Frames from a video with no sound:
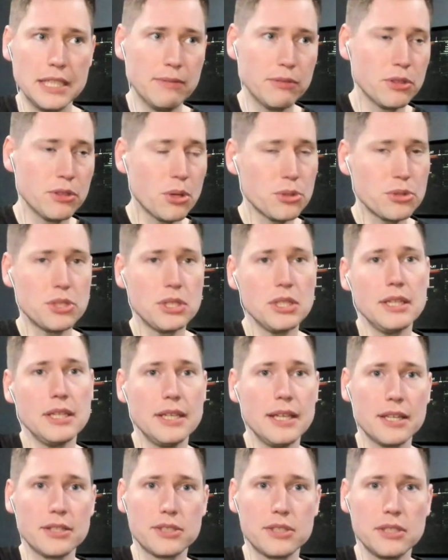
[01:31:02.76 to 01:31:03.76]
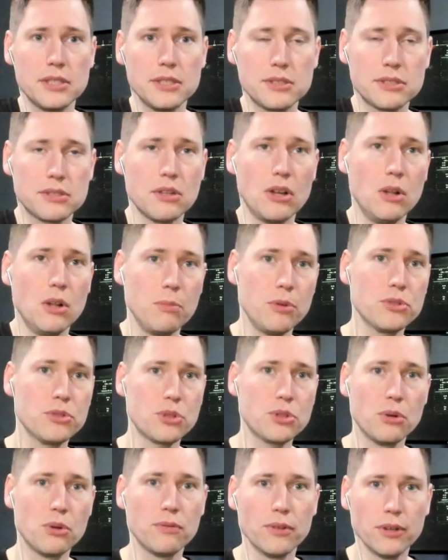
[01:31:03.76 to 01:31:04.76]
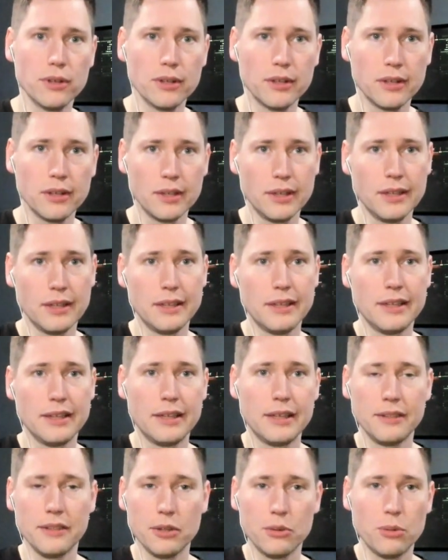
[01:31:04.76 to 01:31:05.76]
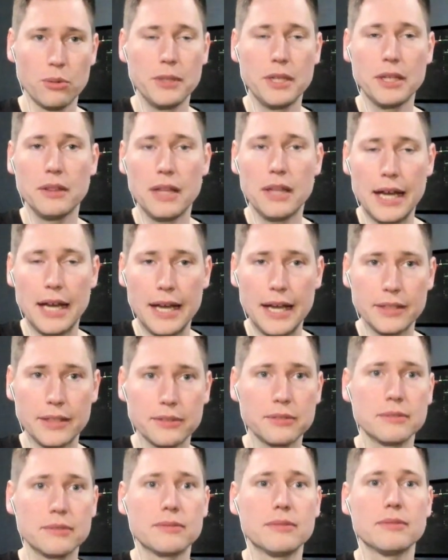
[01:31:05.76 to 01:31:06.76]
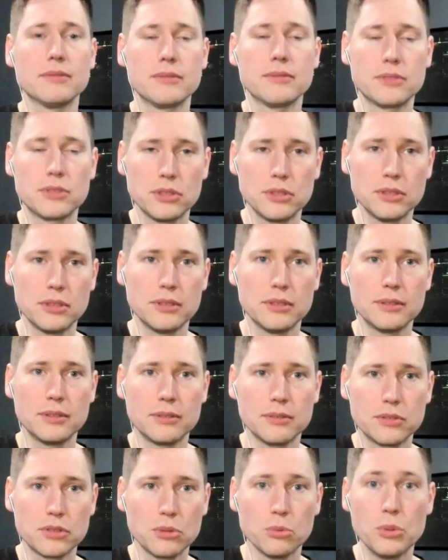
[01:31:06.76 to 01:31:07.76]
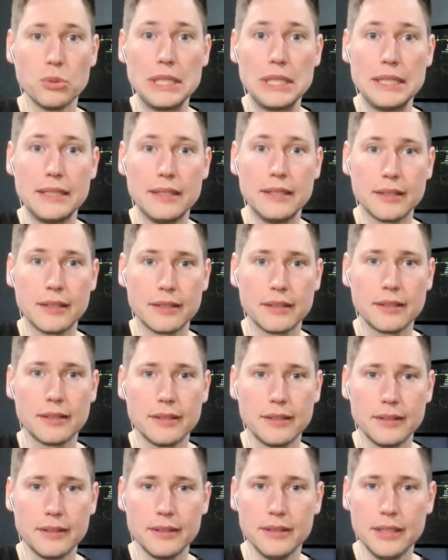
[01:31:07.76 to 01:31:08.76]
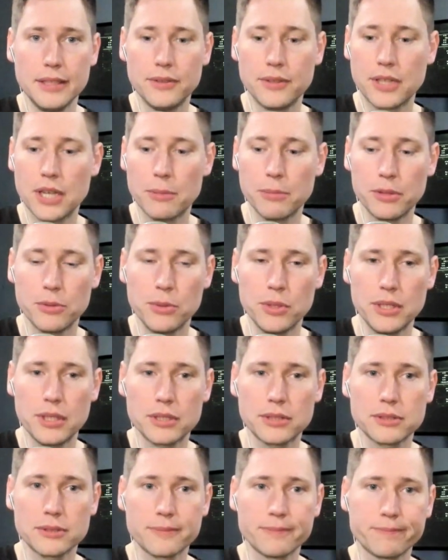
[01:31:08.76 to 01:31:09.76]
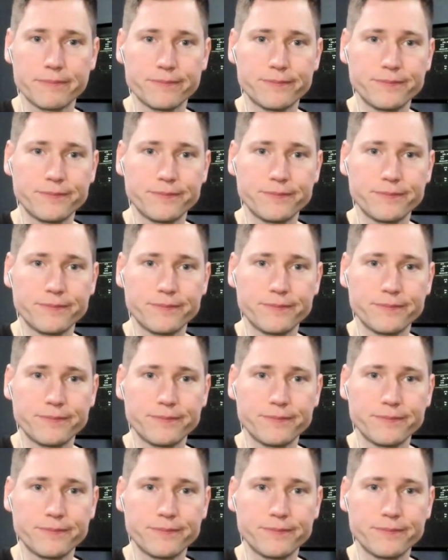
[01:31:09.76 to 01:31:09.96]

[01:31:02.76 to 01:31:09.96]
even though ces is almost over there will be a lot to to read in the coming weeks